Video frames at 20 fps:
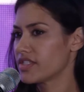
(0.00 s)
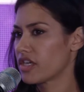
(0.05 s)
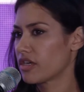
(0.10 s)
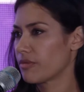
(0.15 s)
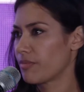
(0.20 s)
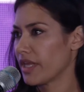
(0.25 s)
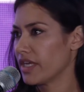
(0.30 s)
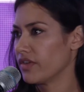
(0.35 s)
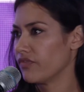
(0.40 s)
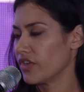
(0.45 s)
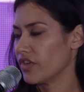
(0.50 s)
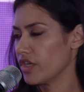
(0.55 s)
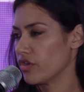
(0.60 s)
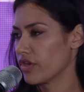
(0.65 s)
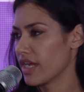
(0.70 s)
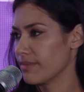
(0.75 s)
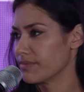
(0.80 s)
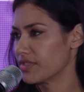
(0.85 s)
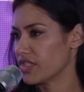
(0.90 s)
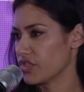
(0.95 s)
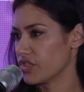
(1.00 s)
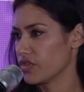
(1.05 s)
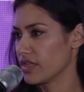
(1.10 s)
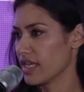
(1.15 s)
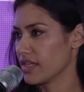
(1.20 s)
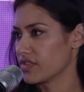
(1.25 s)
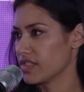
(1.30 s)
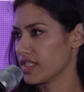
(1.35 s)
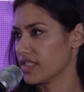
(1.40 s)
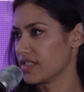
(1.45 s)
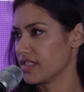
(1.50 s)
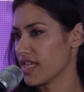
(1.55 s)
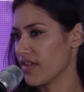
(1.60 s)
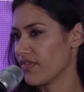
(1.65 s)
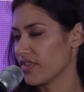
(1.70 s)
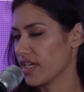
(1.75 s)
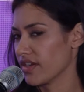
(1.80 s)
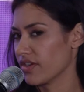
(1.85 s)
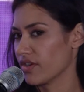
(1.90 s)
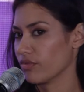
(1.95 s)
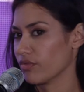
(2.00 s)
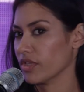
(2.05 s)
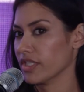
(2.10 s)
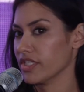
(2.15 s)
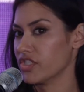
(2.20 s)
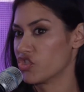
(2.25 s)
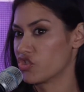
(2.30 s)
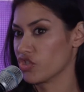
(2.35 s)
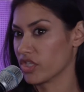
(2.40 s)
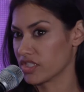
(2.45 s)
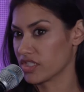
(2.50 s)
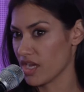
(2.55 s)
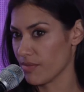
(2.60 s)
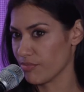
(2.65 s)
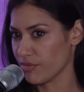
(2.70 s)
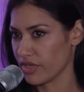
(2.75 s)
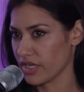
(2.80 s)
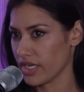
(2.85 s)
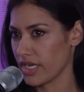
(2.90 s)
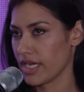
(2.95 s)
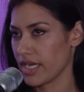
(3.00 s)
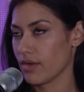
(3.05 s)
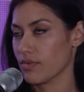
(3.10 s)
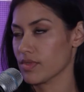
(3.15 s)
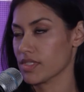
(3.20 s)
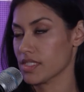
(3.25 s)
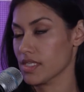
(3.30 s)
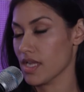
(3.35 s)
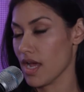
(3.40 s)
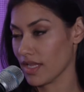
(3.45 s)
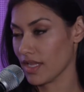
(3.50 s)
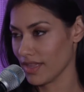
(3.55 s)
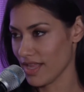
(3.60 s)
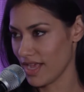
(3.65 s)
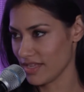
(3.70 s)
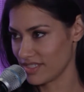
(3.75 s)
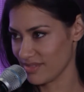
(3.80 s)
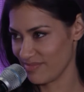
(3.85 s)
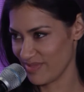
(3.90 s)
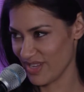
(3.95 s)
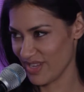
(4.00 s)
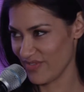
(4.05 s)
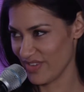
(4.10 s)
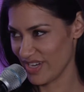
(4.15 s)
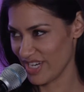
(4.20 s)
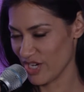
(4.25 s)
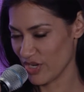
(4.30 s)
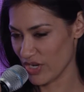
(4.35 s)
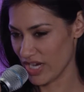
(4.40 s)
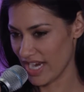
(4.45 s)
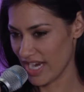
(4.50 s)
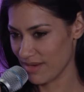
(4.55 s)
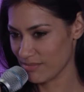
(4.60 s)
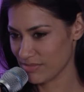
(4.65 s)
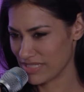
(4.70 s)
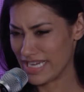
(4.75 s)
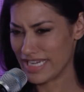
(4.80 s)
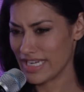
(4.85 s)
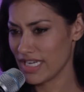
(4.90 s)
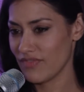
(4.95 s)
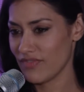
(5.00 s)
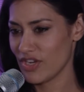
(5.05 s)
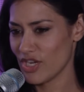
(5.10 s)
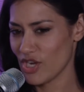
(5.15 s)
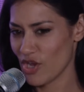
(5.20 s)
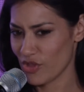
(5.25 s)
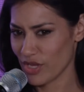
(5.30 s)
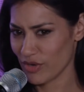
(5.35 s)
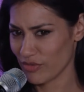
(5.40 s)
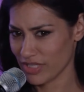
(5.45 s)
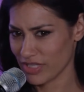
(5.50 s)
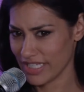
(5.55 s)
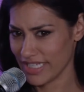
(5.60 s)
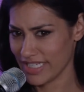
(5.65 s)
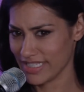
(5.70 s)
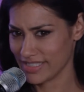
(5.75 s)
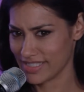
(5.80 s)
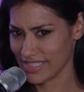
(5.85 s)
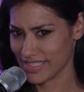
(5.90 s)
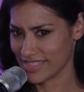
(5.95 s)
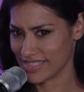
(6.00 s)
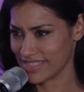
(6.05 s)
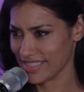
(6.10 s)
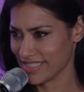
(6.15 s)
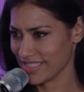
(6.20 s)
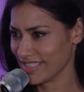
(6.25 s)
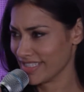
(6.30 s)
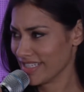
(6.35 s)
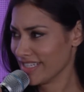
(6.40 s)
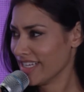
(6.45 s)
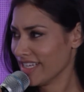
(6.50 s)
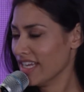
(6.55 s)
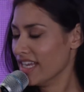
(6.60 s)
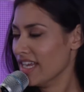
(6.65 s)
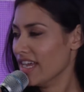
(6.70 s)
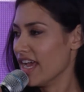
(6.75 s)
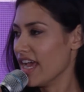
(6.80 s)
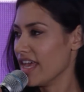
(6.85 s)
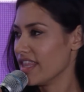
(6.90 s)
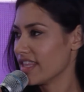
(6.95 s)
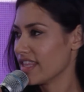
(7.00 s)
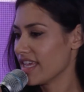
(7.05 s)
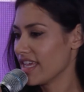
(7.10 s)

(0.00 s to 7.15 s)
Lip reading: started playing video games in 2007. I had a really strict upbringing. I was not allowed to play video games. I didn't even know they really existed. And